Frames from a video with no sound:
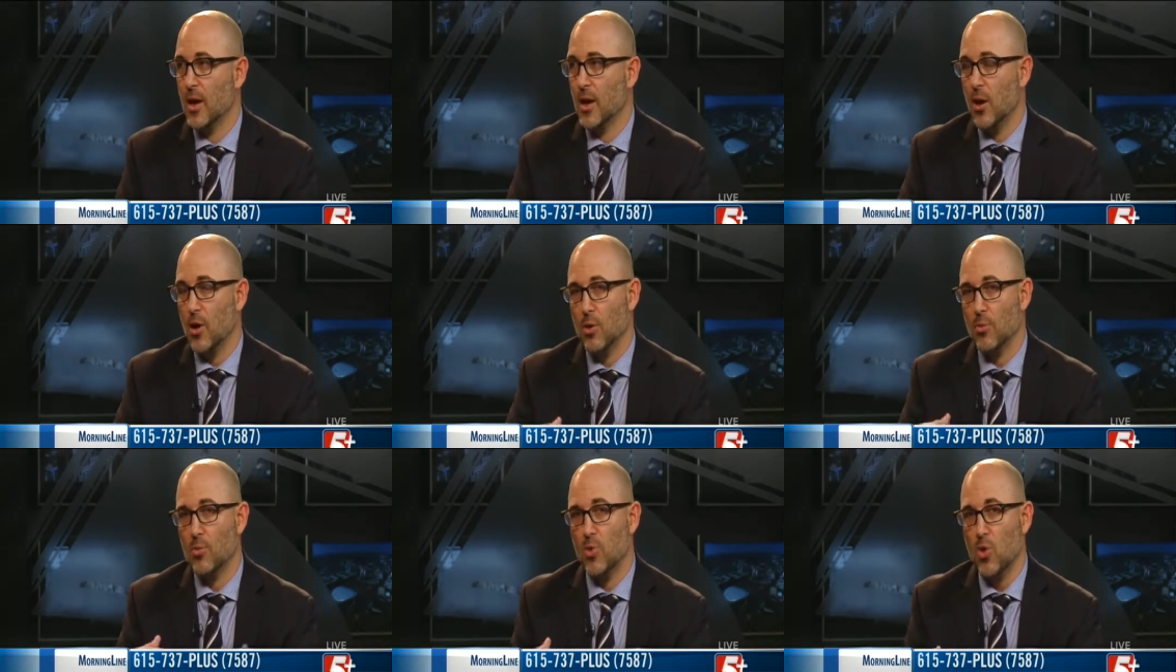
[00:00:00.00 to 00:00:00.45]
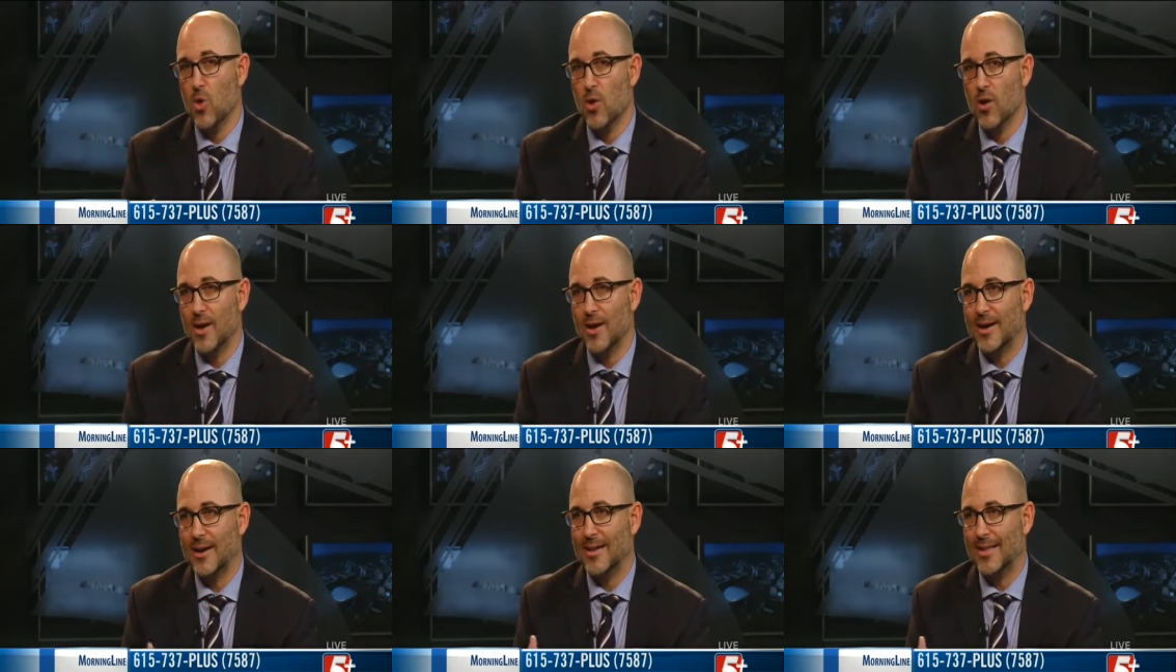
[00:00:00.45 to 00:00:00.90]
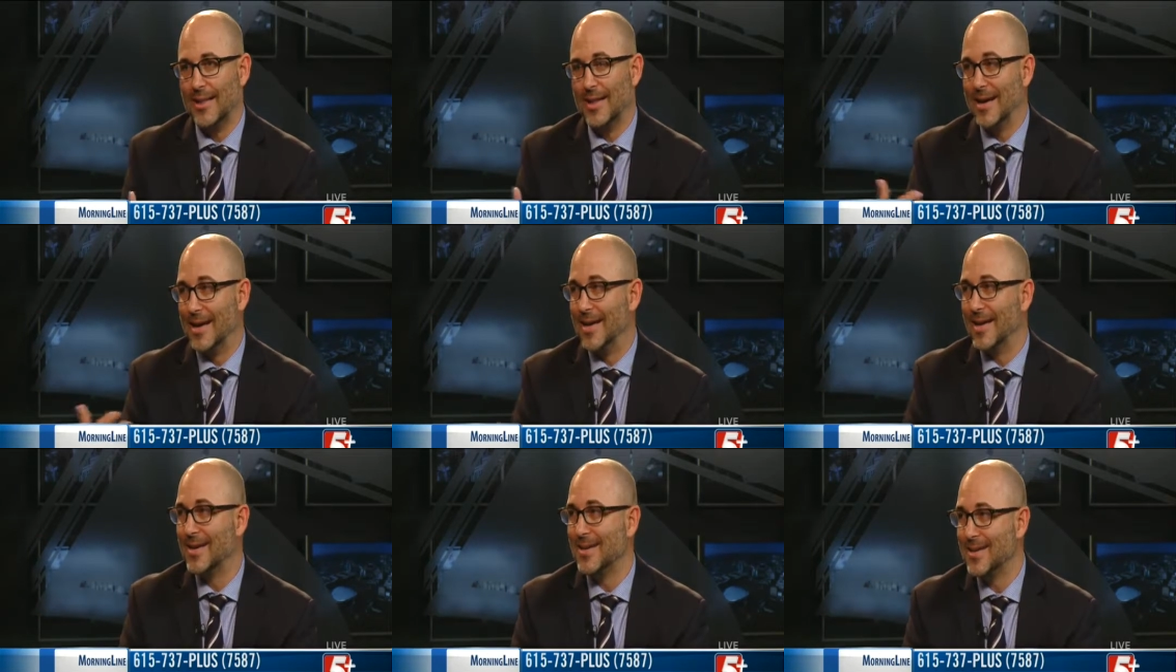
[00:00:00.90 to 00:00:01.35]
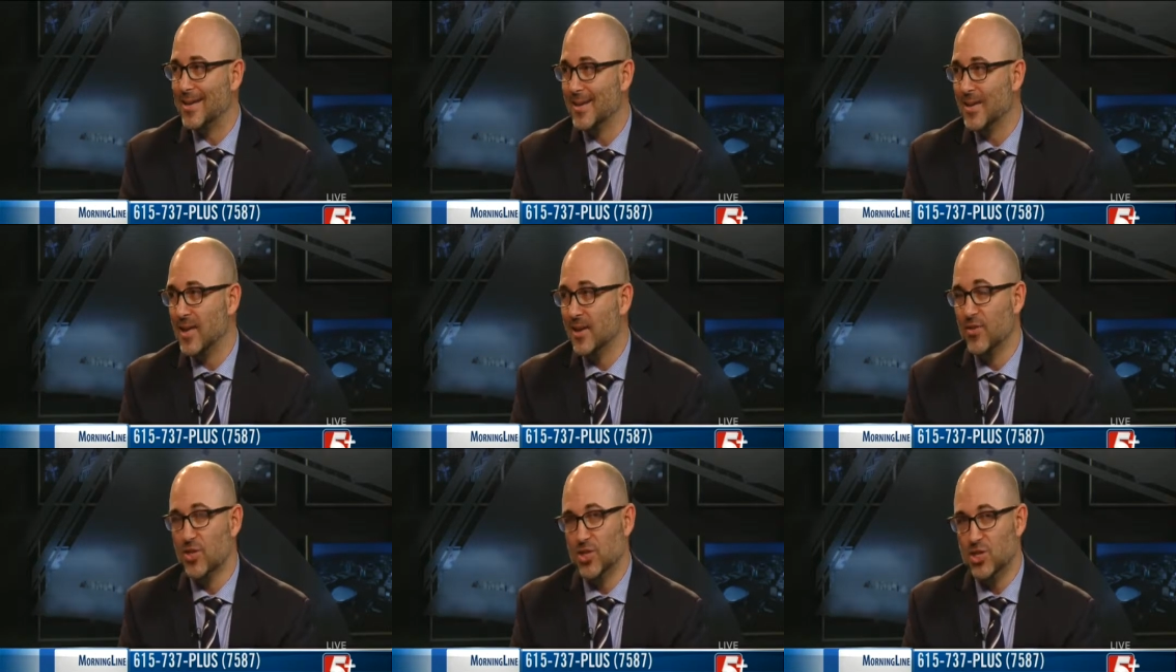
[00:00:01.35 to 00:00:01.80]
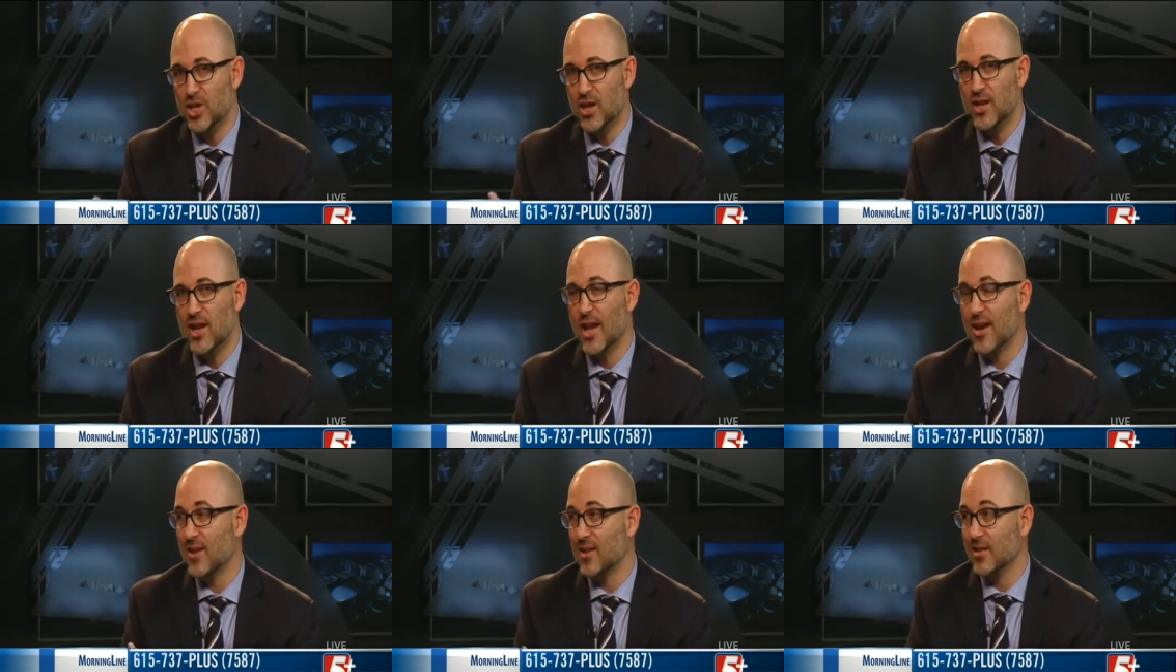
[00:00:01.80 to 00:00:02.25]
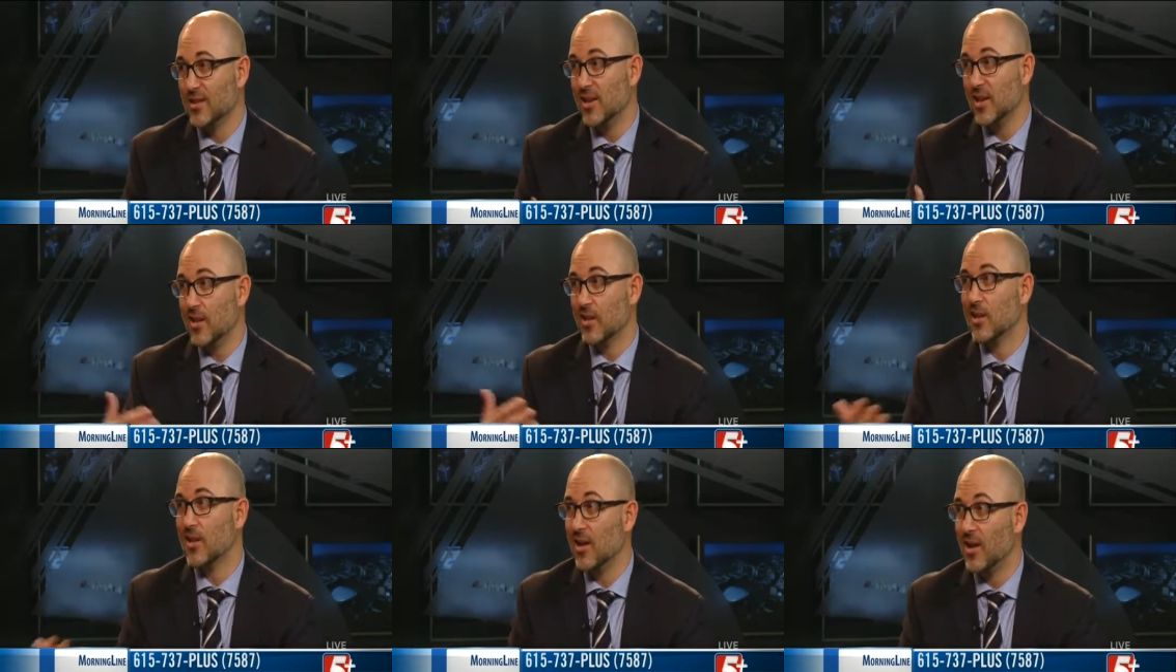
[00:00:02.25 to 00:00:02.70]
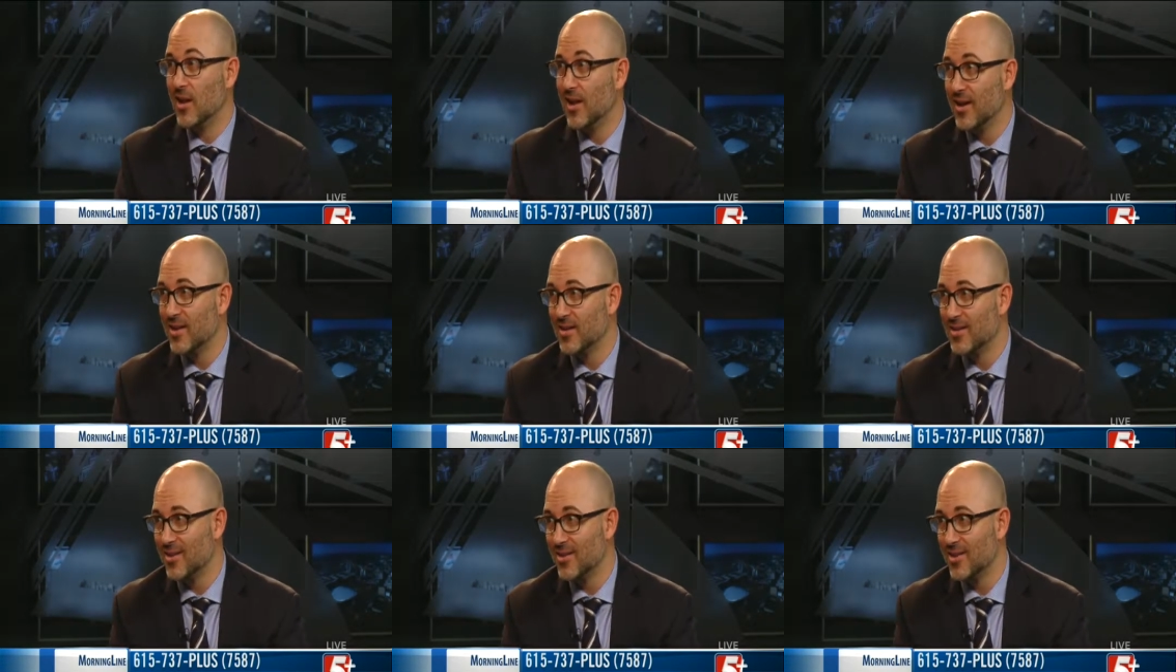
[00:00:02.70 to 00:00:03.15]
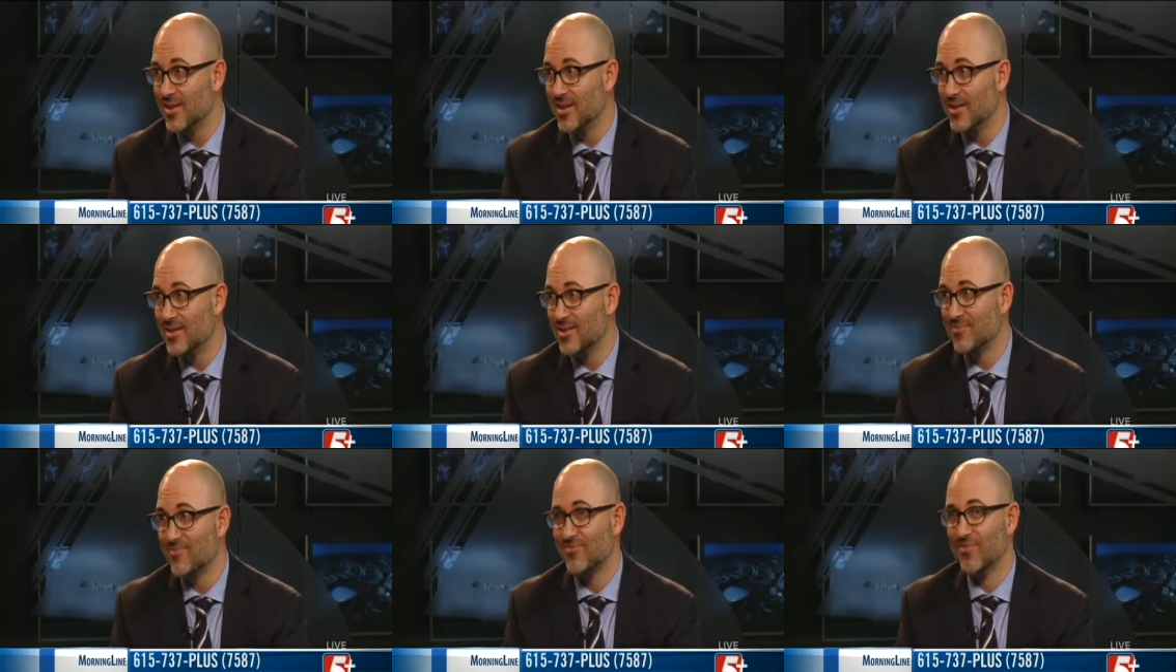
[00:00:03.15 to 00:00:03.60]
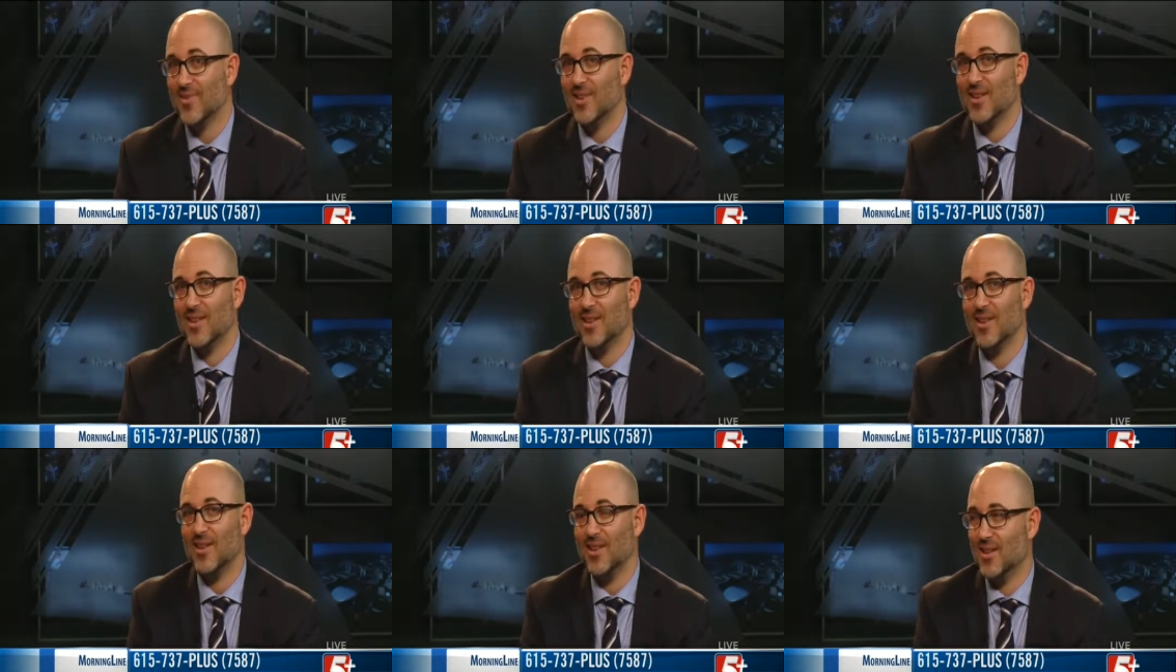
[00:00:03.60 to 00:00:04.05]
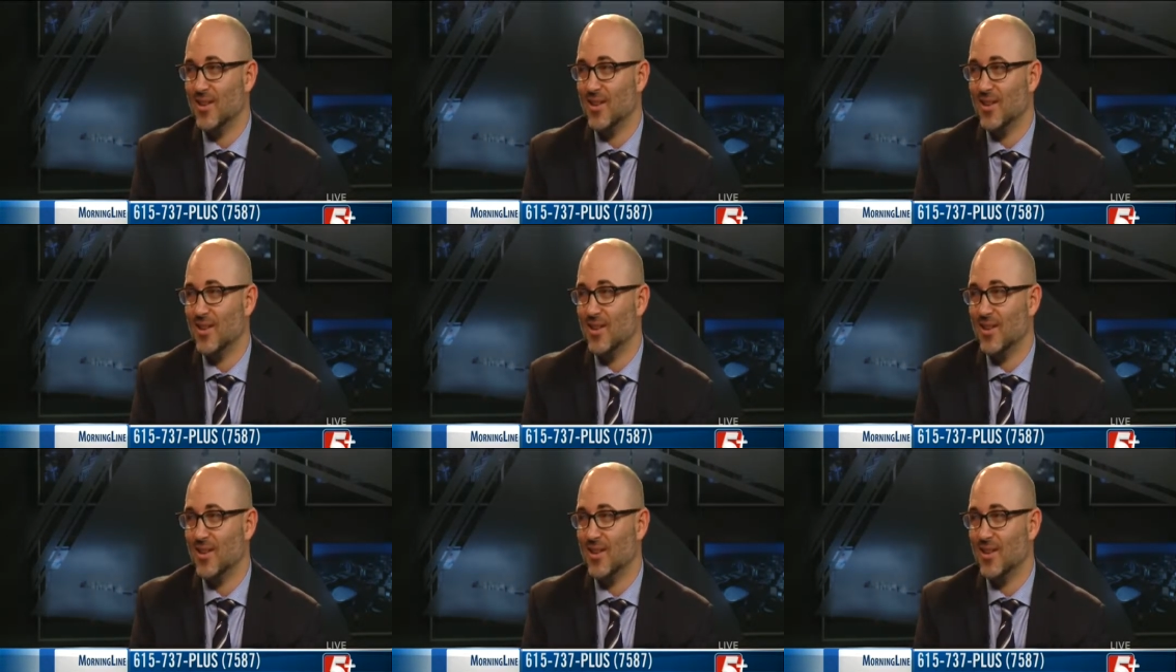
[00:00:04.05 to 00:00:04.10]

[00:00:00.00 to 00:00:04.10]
are more inclined, even genetically inclined right. to this. More just addictive